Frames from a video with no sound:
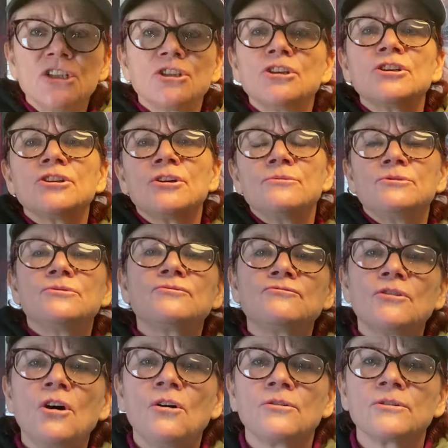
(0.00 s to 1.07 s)
No, no, no, you're
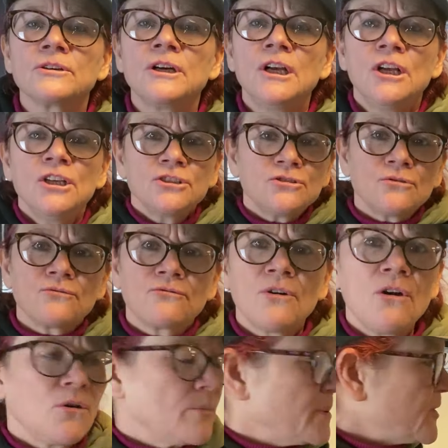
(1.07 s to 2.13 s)
wrong. You're
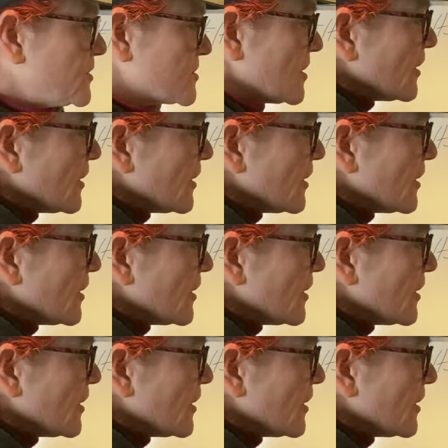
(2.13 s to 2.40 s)
wrong because